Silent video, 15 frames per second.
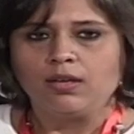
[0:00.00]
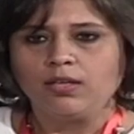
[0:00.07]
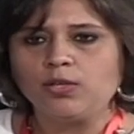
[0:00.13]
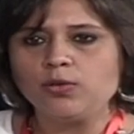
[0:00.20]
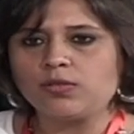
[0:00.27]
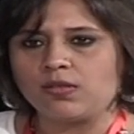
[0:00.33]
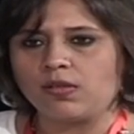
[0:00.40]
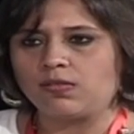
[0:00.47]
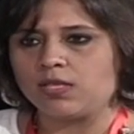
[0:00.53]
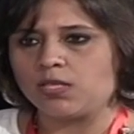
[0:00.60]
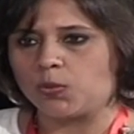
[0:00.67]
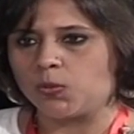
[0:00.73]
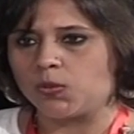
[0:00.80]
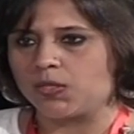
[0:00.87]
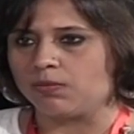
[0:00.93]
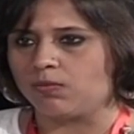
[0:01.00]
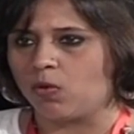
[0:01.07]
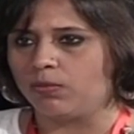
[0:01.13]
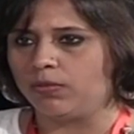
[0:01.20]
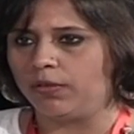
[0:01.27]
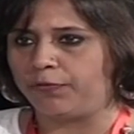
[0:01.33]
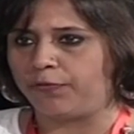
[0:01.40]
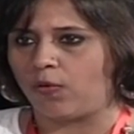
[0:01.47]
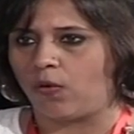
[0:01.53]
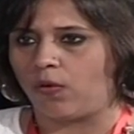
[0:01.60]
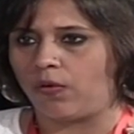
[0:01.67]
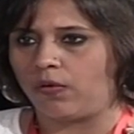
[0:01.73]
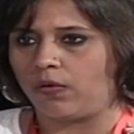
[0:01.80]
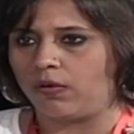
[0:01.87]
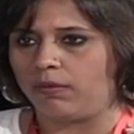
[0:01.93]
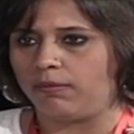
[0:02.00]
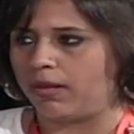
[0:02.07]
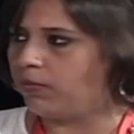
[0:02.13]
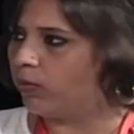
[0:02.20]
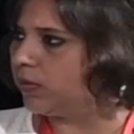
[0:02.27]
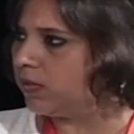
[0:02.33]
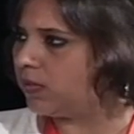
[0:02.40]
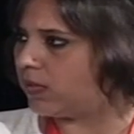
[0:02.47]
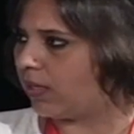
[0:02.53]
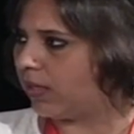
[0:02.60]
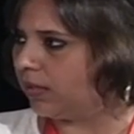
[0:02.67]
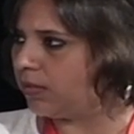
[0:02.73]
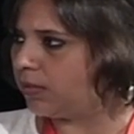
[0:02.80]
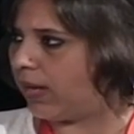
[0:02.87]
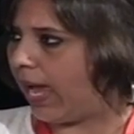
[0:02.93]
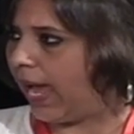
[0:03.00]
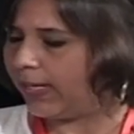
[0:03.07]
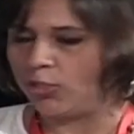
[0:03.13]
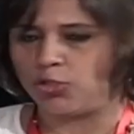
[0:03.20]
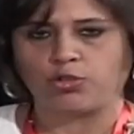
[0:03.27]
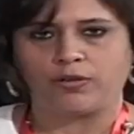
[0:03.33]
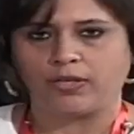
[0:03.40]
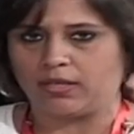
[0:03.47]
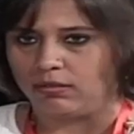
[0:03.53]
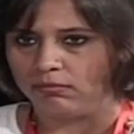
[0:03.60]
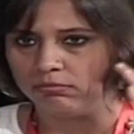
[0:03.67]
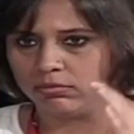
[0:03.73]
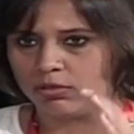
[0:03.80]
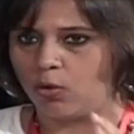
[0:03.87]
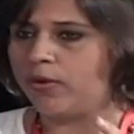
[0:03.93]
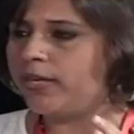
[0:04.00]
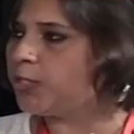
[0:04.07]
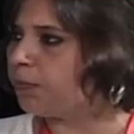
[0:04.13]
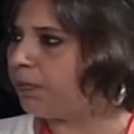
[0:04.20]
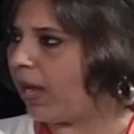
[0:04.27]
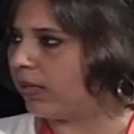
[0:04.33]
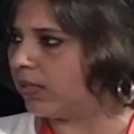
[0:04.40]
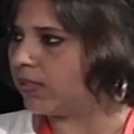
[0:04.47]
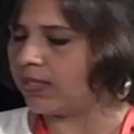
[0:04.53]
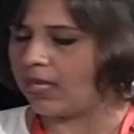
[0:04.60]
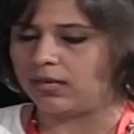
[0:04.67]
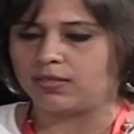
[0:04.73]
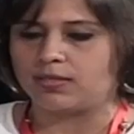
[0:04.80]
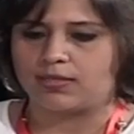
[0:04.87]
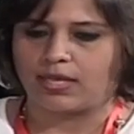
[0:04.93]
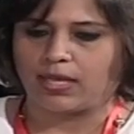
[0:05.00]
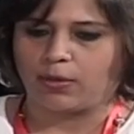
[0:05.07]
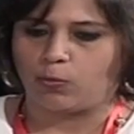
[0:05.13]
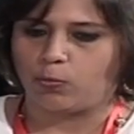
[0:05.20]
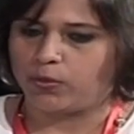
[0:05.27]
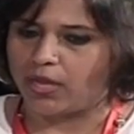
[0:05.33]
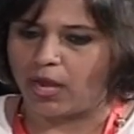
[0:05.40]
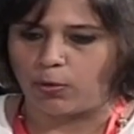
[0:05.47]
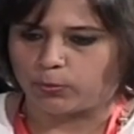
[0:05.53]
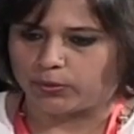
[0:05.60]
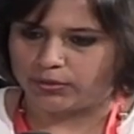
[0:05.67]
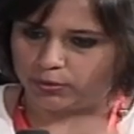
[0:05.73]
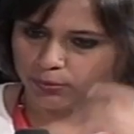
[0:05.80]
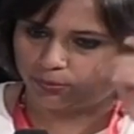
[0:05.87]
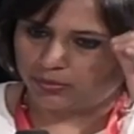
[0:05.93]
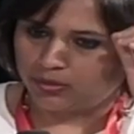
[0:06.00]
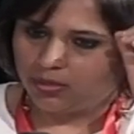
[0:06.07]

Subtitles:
you said this was a moment for Manmohan Singh to actually go into Pakistan and say, we are with you.